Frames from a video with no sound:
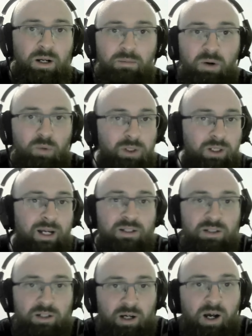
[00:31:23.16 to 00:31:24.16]
but we get
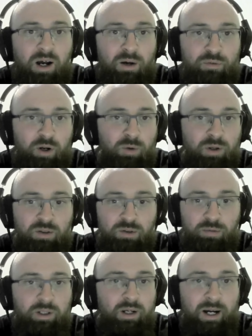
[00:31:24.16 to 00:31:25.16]
to the half and only
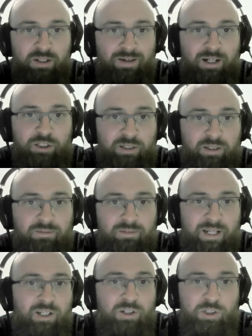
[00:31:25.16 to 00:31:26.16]
3 guys have actually
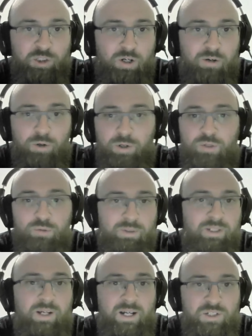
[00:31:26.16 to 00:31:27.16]
taken a shot, or only
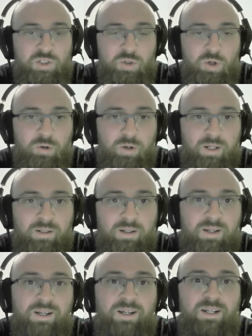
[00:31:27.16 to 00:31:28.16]
3 guys are scoring.
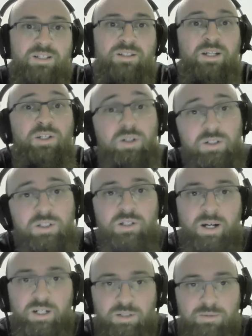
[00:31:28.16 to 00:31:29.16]
So then you can
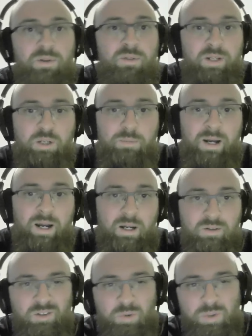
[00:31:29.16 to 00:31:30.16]
start to maybe think about,
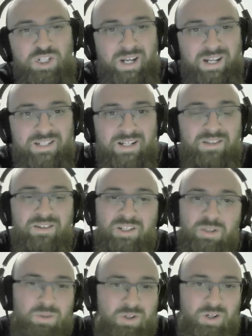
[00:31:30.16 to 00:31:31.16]
do we change anything?
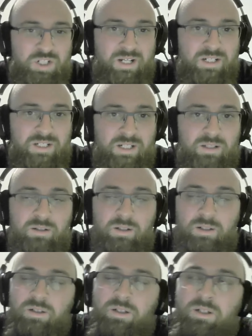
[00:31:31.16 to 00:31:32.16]
Do we not change
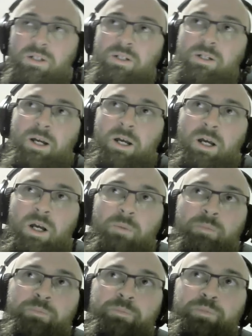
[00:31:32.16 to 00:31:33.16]
anything?
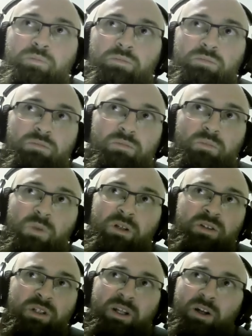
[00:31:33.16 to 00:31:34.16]

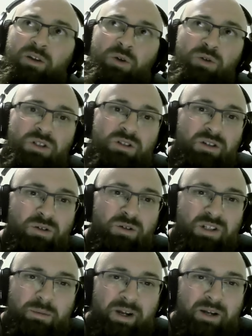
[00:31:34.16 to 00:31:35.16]
So yeah, those
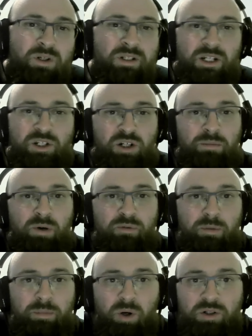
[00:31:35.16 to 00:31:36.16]
are the main ones that jump off
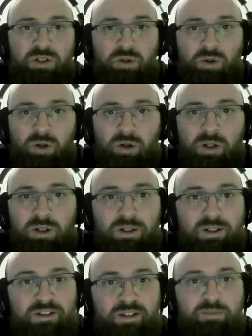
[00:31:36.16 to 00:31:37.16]
a box score.
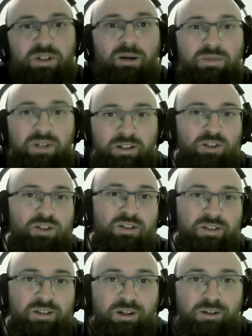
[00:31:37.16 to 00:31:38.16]
Sometimes I just,
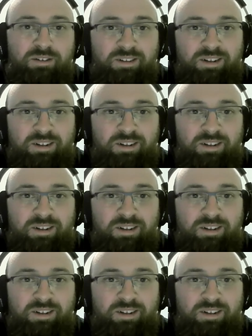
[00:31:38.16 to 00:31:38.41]
you know,